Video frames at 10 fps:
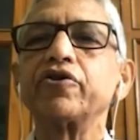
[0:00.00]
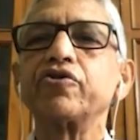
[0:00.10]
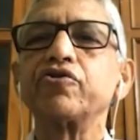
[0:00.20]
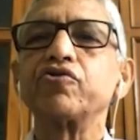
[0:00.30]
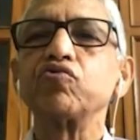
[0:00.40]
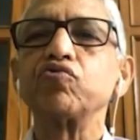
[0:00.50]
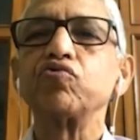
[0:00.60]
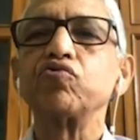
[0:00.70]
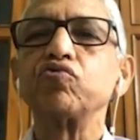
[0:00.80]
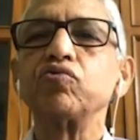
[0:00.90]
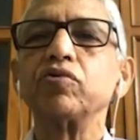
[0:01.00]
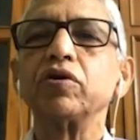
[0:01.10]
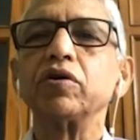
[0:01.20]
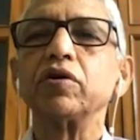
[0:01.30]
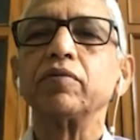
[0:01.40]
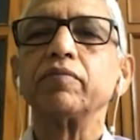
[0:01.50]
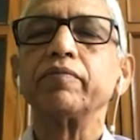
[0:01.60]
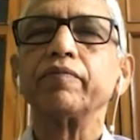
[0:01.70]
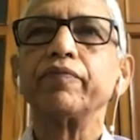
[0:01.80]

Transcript: two, um,